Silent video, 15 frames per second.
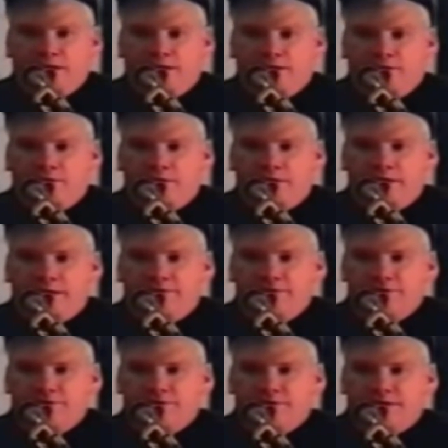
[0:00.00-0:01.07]
And
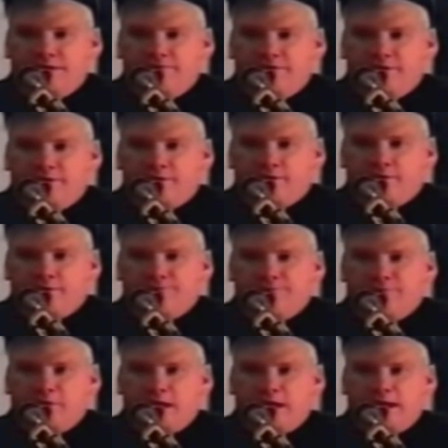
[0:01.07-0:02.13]
every every year it
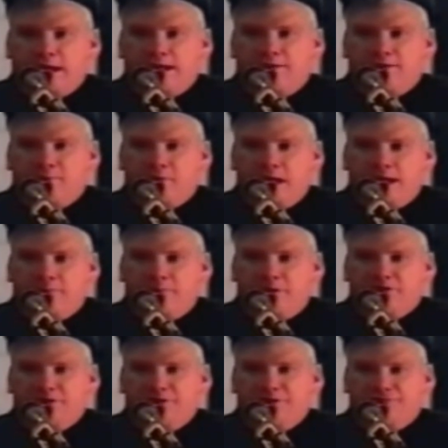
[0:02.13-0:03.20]
goes by, and the
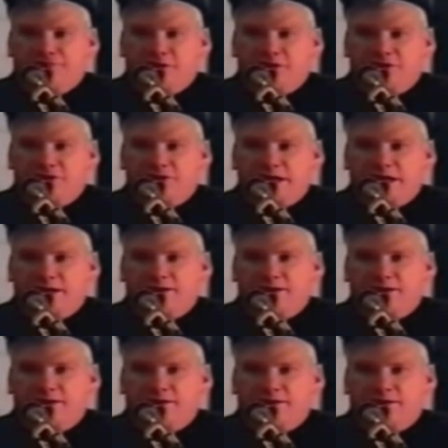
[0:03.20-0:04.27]
black budget is
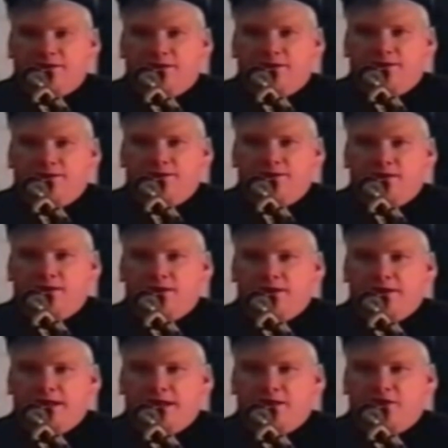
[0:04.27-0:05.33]
unchecked, un, un,
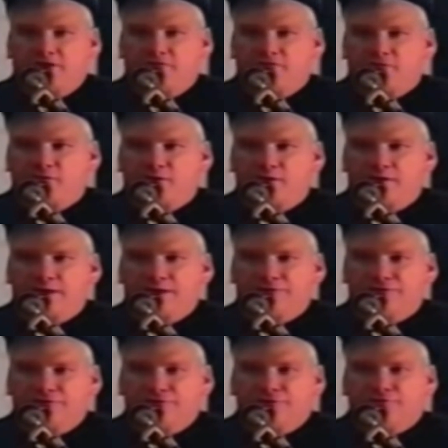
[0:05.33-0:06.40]
unaccounted for.
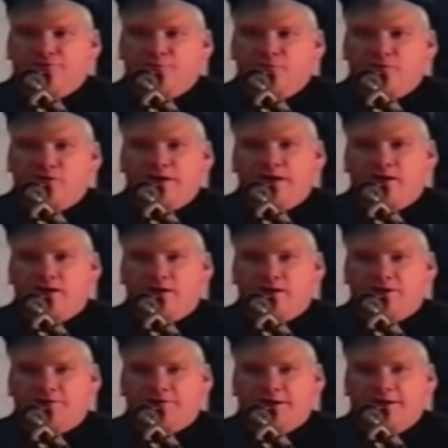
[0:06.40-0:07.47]
It's just subverting
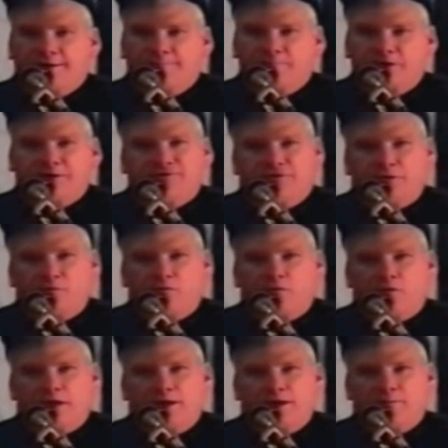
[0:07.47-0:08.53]
our country. That's
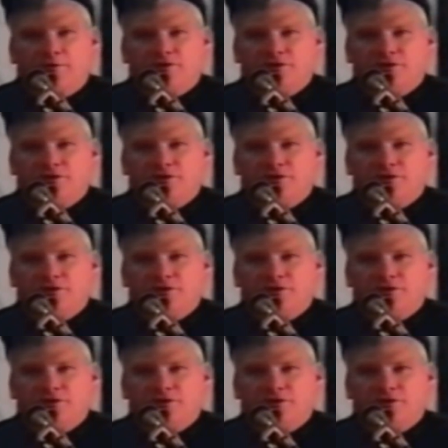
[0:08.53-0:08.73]
number one.